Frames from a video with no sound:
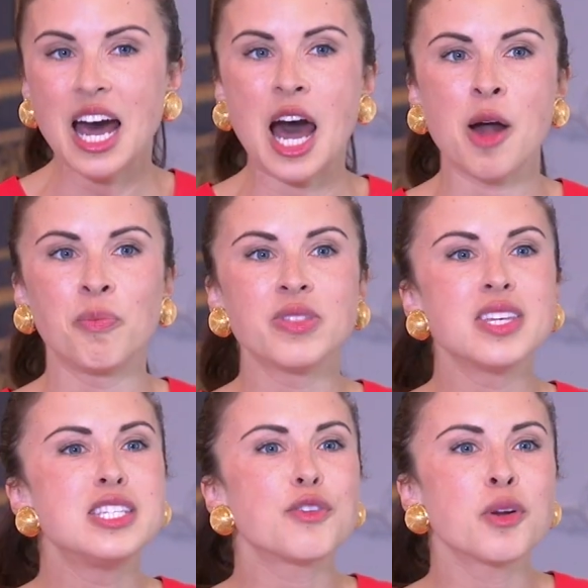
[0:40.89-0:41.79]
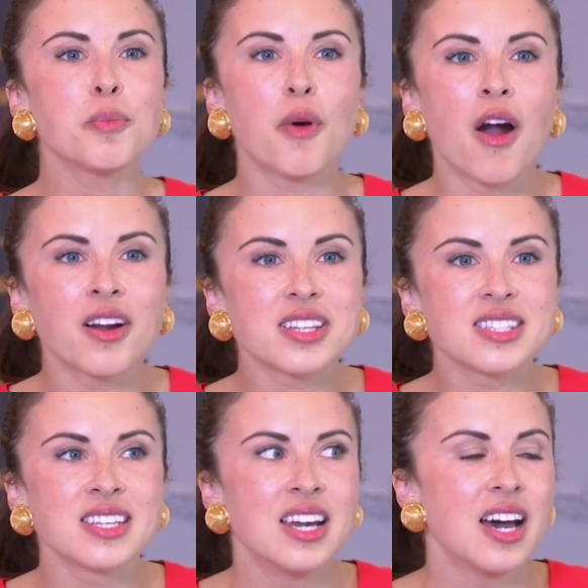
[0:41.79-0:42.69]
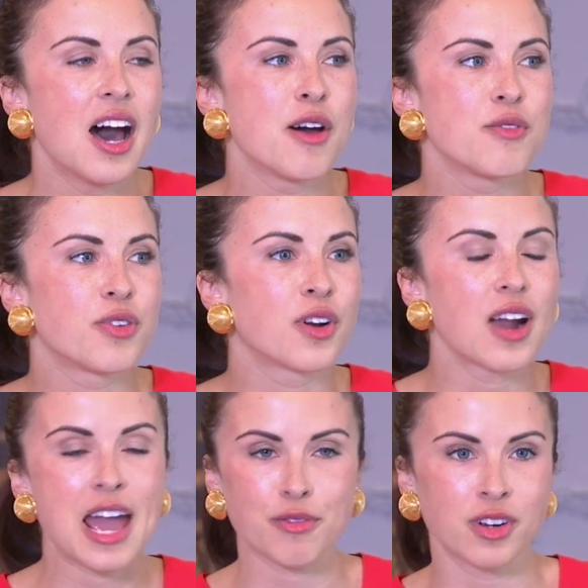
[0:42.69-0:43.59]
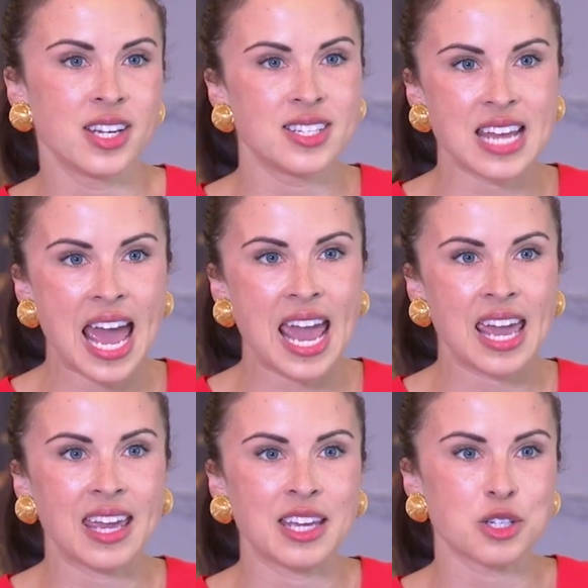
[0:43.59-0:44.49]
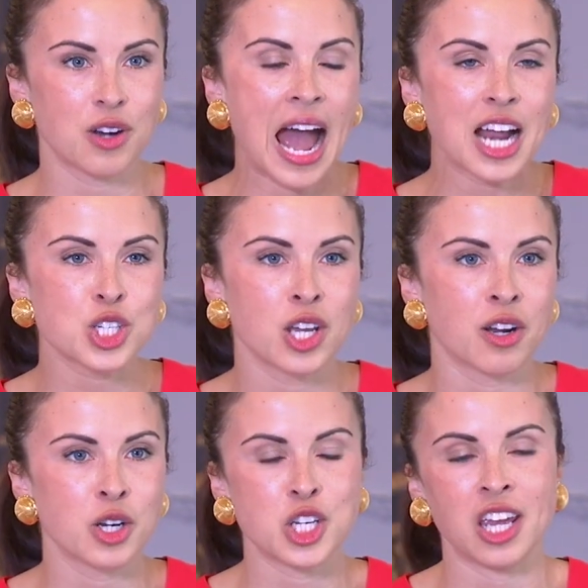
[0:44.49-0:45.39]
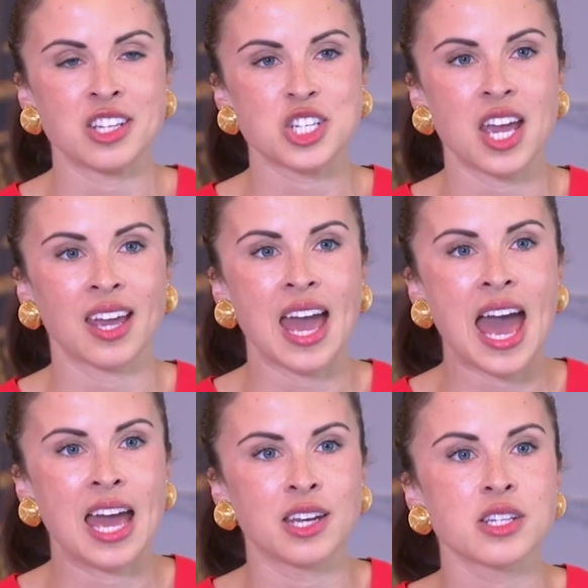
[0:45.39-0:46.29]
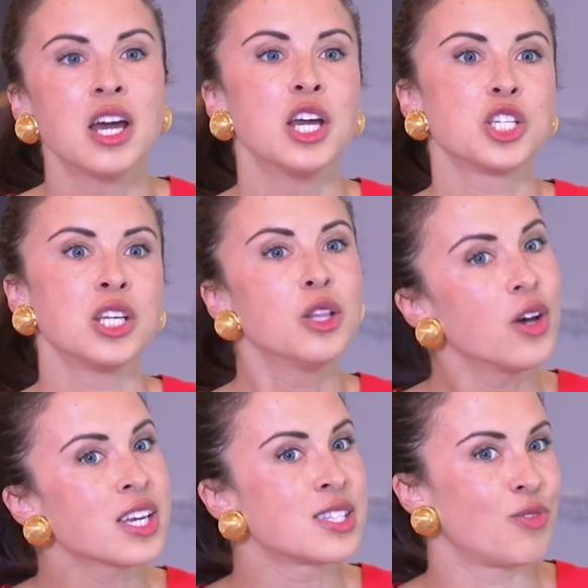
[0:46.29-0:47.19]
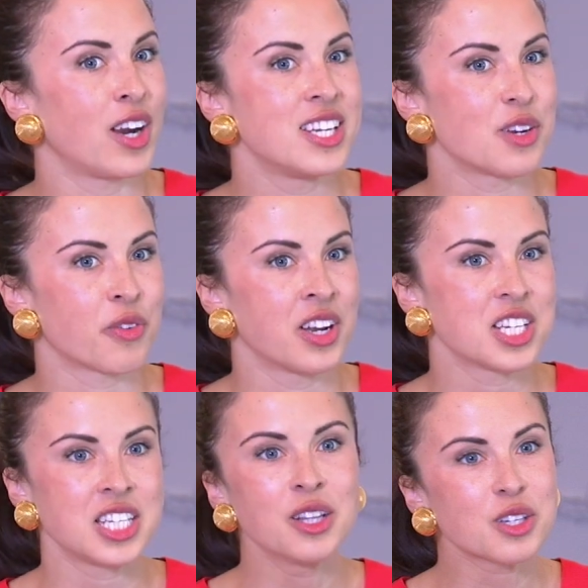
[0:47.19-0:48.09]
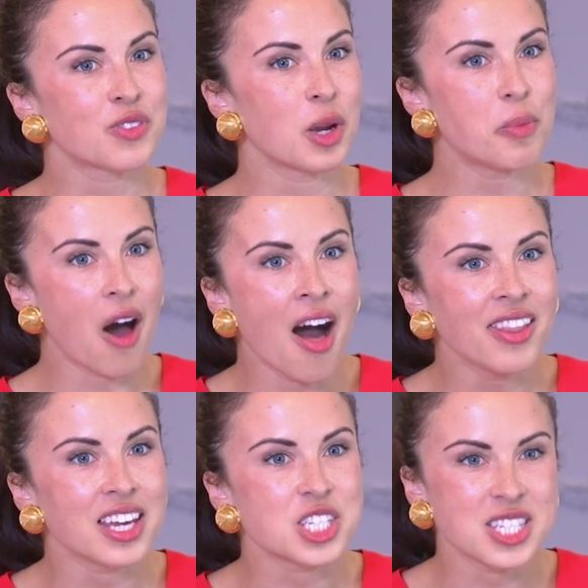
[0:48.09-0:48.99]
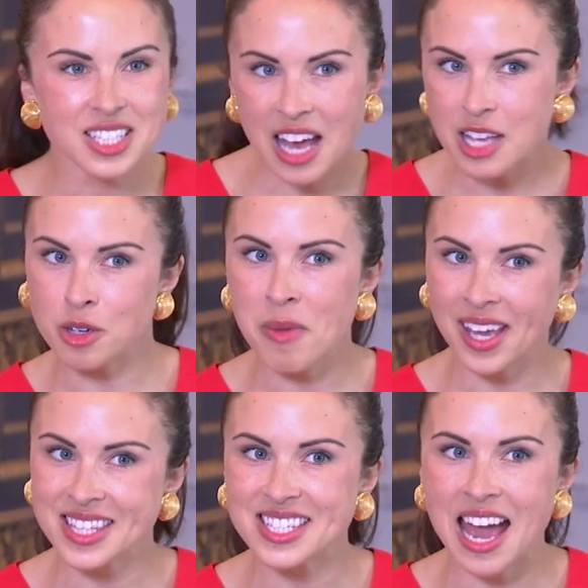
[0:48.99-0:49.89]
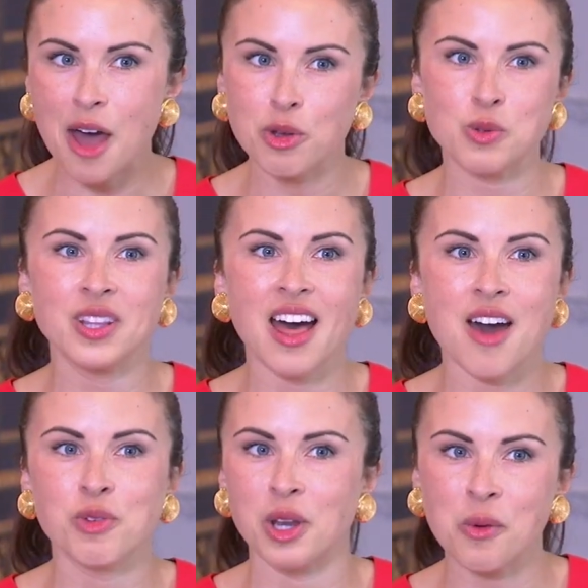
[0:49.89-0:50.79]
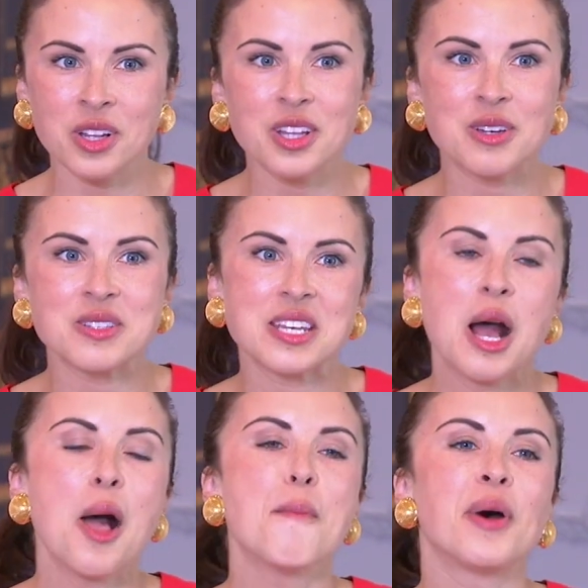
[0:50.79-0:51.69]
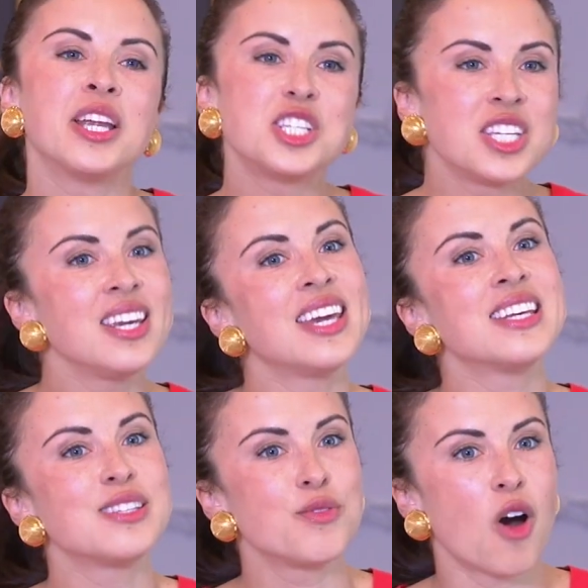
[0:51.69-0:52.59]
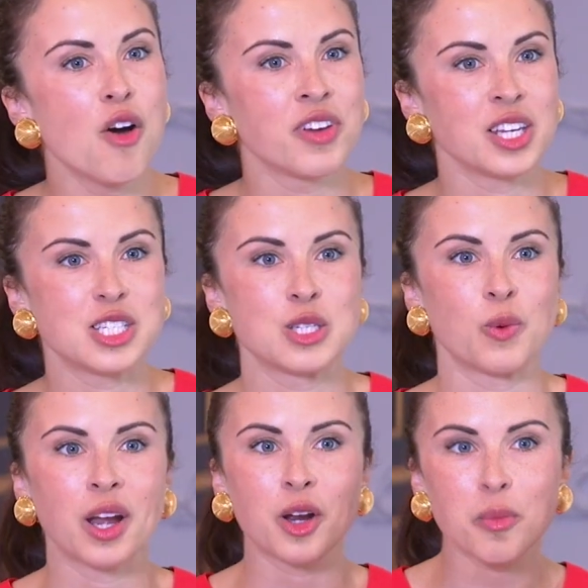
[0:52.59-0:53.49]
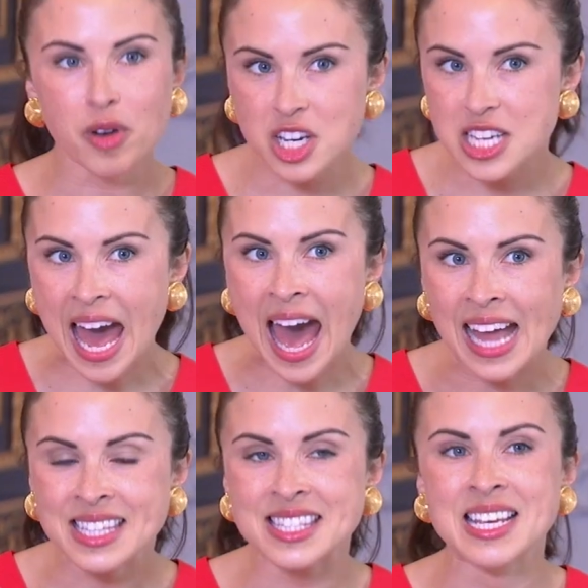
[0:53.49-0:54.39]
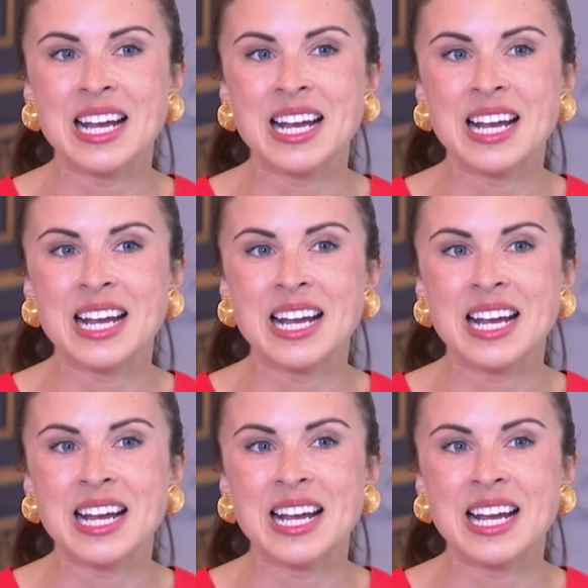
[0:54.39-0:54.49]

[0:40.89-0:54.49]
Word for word: The different parts of her everyday interaction are changing, and she looks very different. She looks very polished. She still has her Meghan style, which we love, we don't want to lose, but she is evolving. She's wearing her British hats.